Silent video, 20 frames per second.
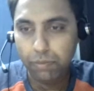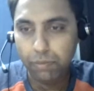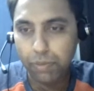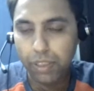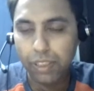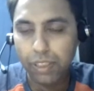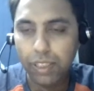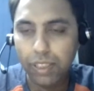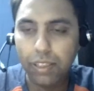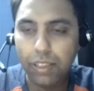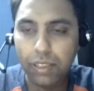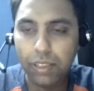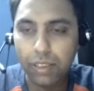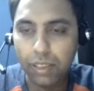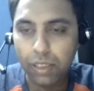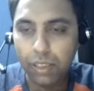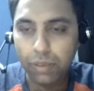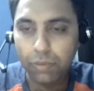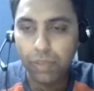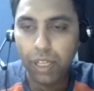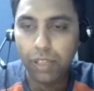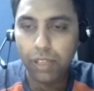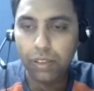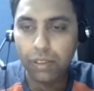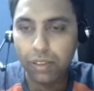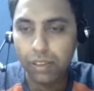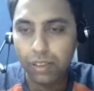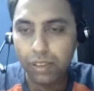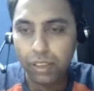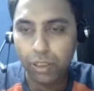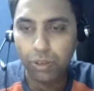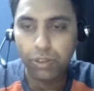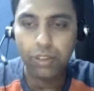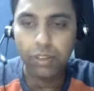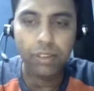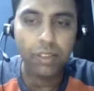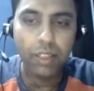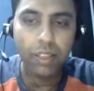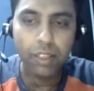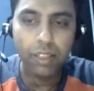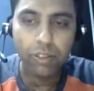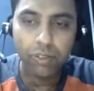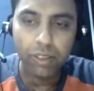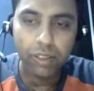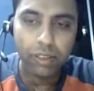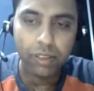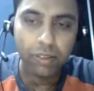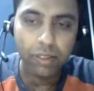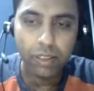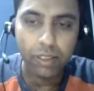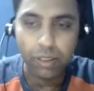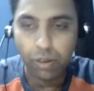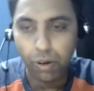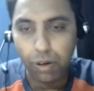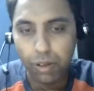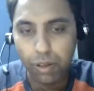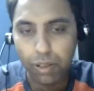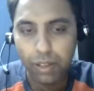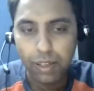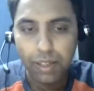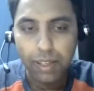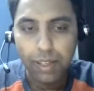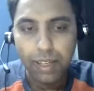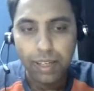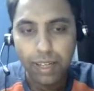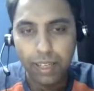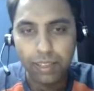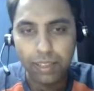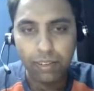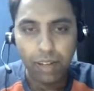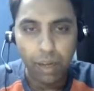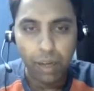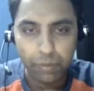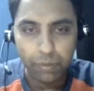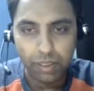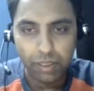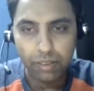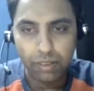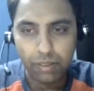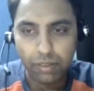The generic term that is used in the literature is called Engrams.